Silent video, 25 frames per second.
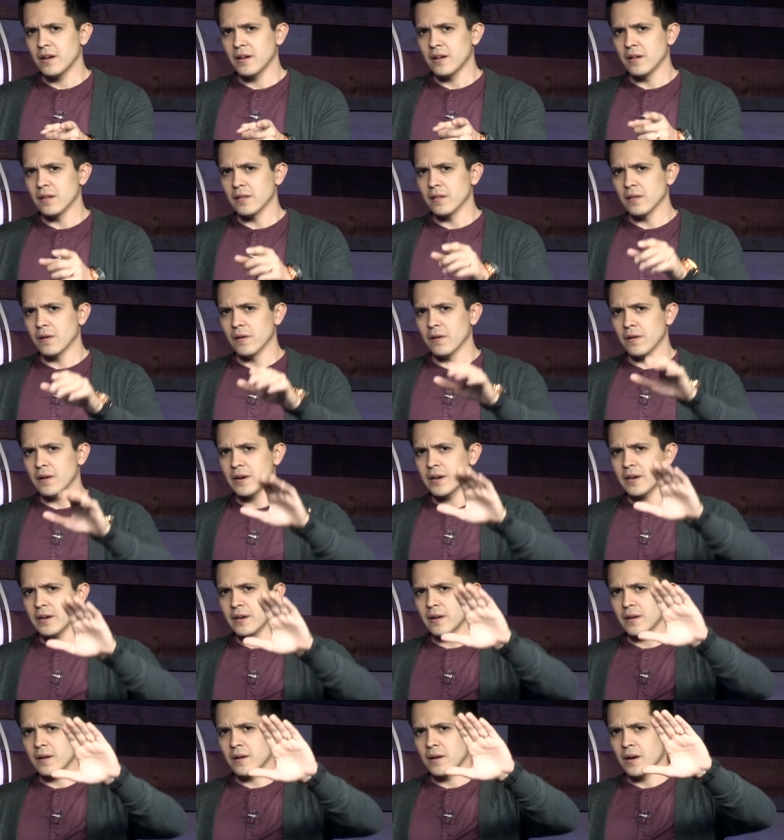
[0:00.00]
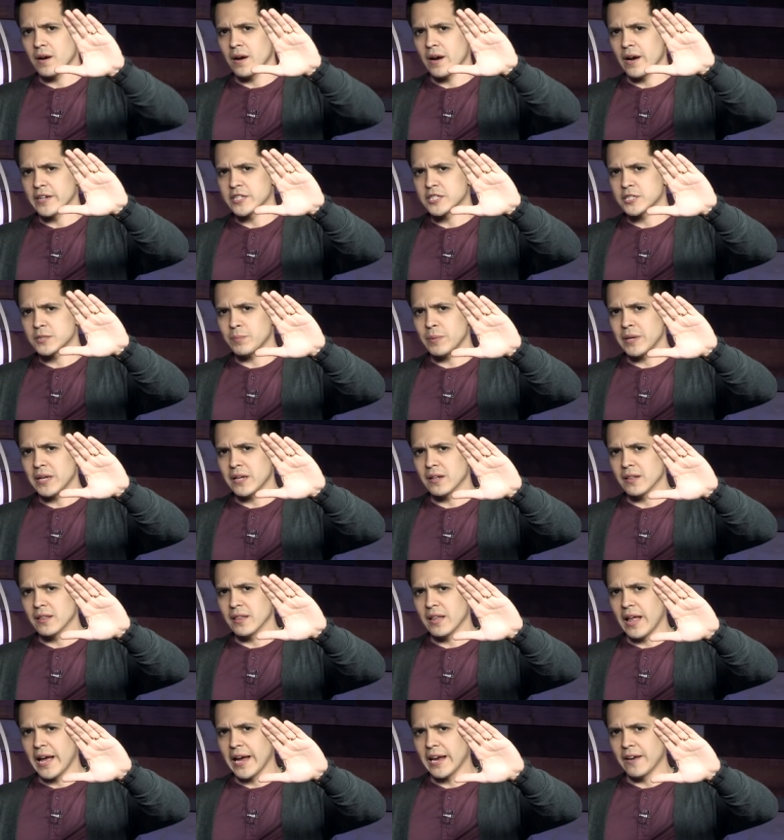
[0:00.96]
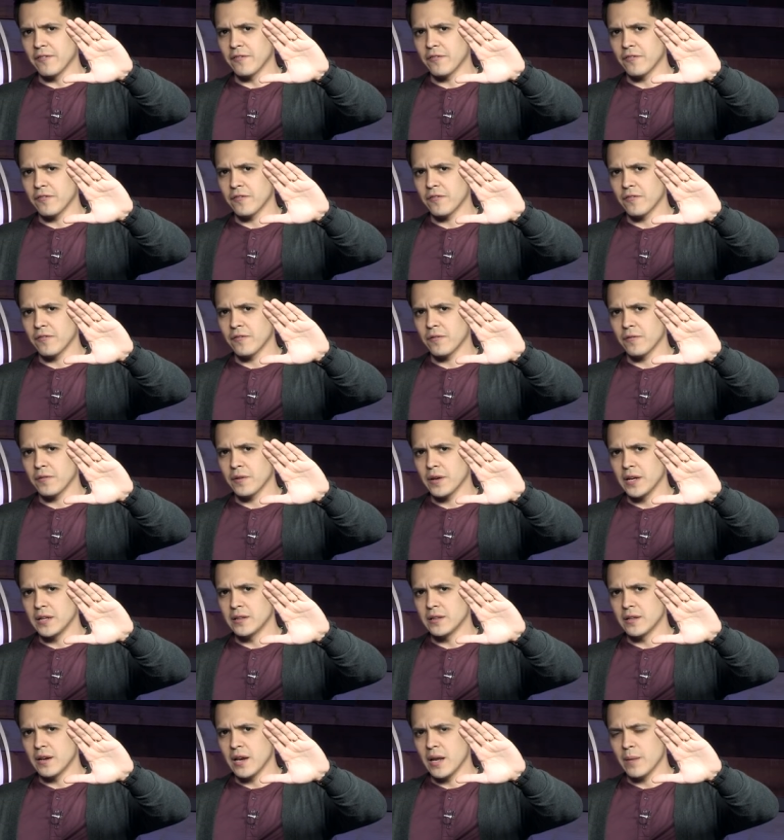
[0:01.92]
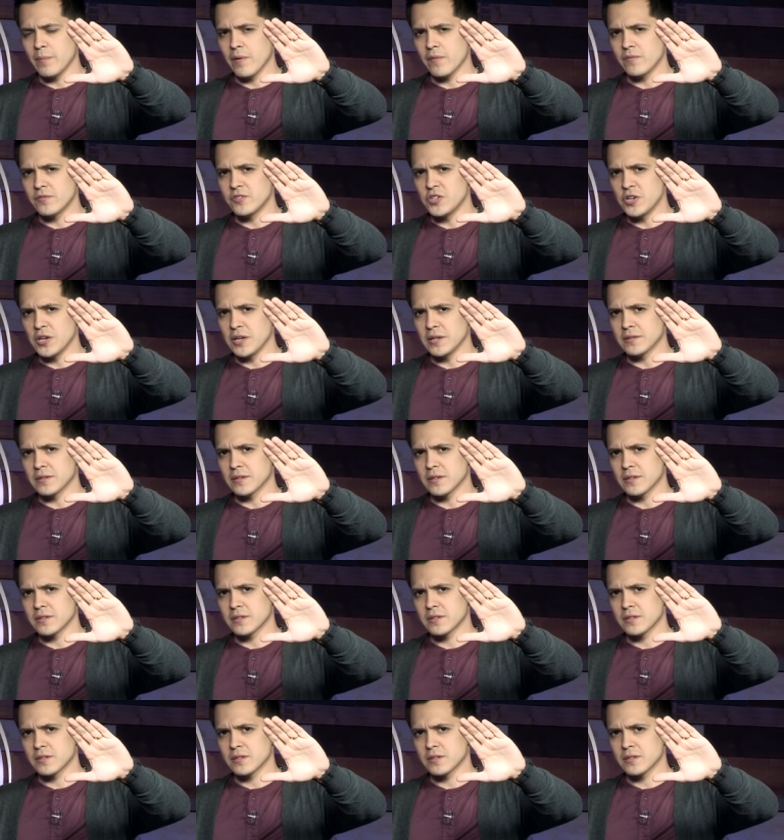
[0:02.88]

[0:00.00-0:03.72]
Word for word: Lord, I speak life in the name of Jesus.